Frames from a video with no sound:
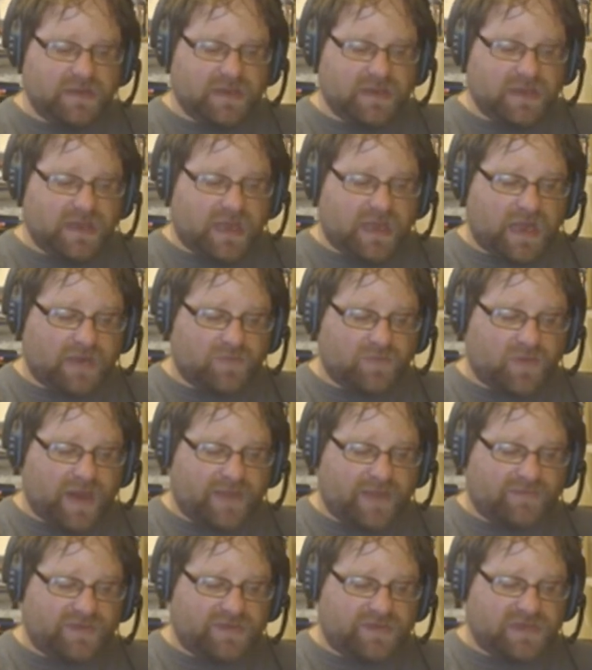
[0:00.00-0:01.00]

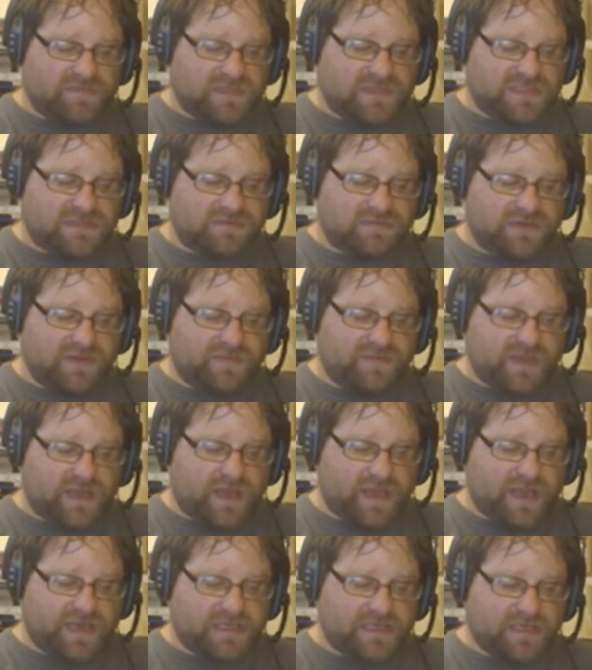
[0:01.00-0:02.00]
unravel the mystery
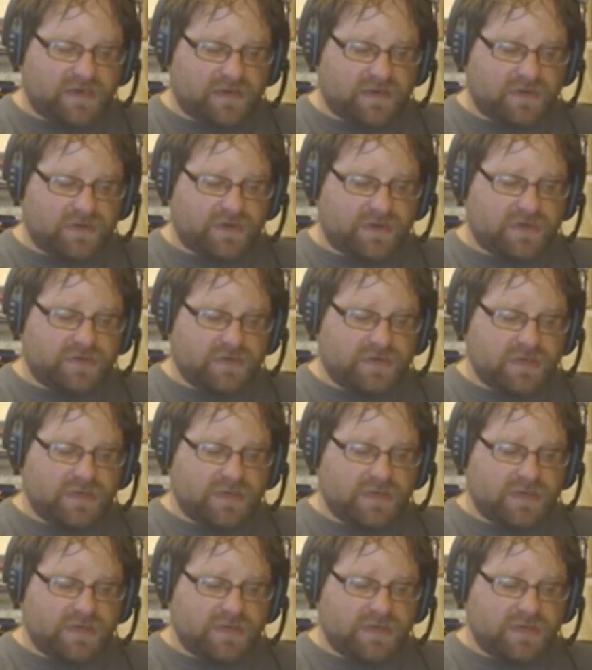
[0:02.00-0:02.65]
behind her